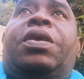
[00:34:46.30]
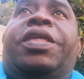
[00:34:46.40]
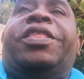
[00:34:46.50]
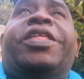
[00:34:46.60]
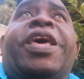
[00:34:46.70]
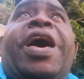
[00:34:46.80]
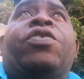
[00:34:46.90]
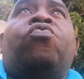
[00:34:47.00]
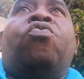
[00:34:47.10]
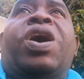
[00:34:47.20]
And then
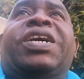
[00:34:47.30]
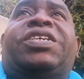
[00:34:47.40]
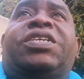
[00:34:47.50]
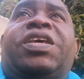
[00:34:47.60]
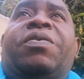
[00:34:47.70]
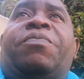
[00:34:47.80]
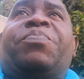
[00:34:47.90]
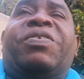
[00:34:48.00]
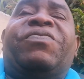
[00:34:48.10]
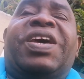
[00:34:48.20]
I watched the
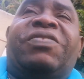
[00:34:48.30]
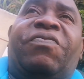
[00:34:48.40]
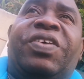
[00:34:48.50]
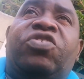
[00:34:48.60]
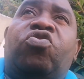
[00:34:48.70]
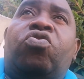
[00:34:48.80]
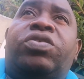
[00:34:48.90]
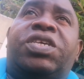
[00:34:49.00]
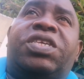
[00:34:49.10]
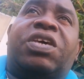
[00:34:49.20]
previous
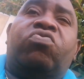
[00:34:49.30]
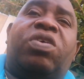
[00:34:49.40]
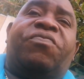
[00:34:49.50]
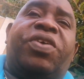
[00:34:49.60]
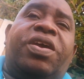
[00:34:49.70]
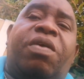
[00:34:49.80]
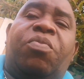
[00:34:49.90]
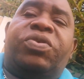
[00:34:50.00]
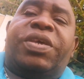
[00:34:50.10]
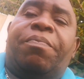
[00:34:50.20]
videos in South Africa,
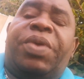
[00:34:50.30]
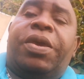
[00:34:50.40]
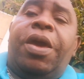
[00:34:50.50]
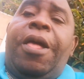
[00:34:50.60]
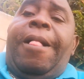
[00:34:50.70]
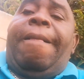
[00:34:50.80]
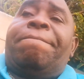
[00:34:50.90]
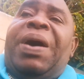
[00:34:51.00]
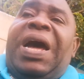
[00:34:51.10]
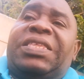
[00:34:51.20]
Mozambique,
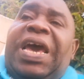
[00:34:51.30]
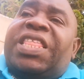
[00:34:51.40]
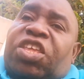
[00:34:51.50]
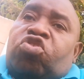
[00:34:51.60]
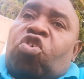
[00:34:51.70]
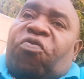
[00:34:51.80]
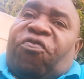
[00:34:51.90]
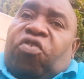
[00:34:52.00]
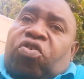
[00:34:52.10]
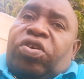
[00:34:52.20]
but I did not
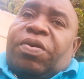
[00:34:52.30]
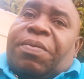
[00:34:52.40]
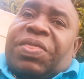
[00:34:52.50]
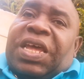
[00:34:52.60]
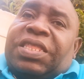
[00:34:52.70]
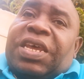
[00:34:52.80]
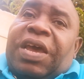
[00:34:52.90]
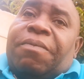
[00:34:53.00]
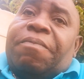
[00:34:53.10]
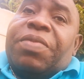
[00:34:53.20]
follow him that
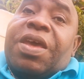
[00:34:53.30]
time.